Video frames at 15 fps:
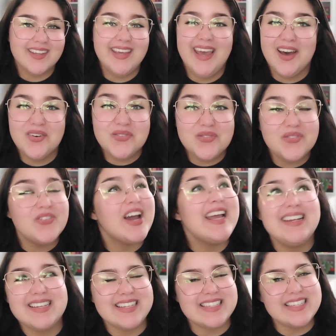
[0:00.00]
Can't
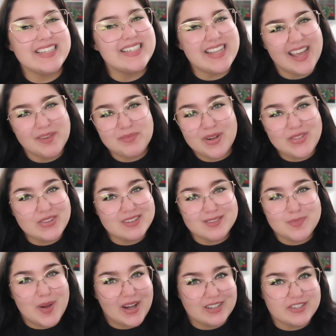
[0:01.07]
wait to see tape on those
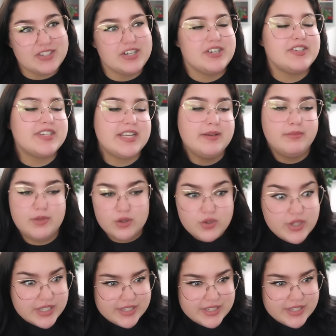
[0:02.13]
boxers in music